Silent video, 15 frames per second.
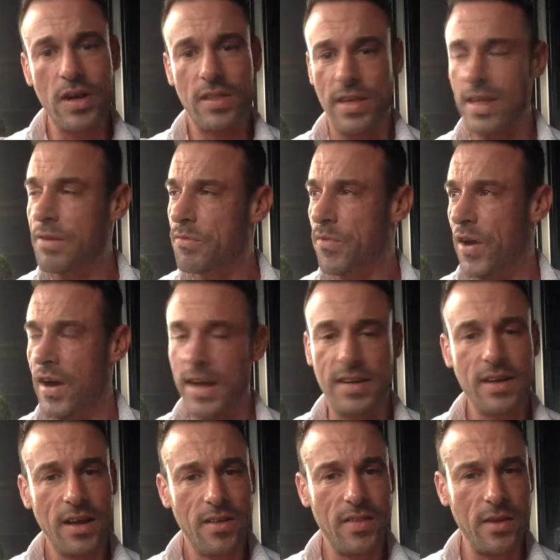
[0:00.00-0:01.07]
then
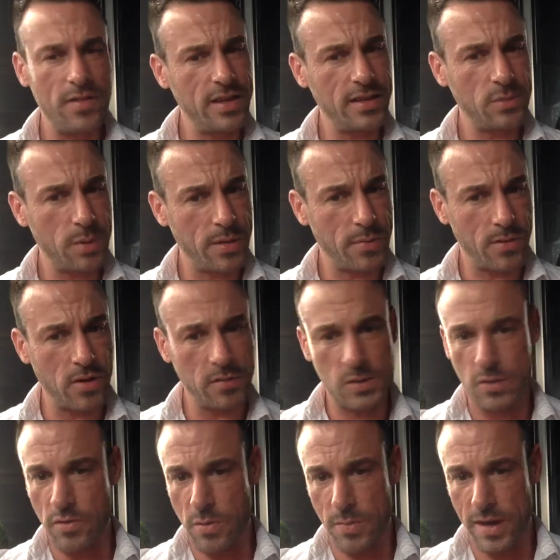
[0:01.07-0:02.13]
find that these people are
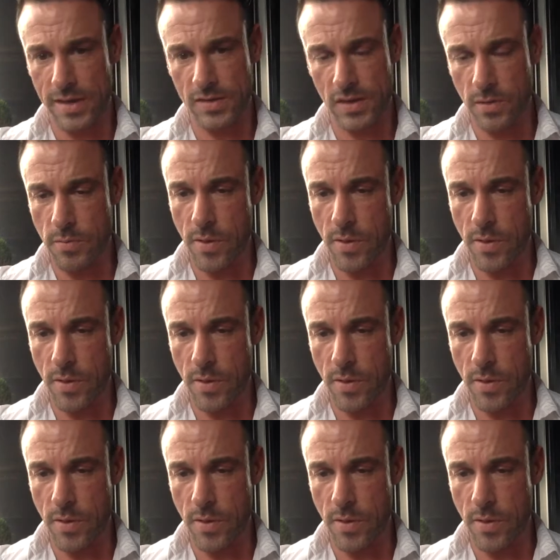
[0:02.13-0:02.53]
obviously replacing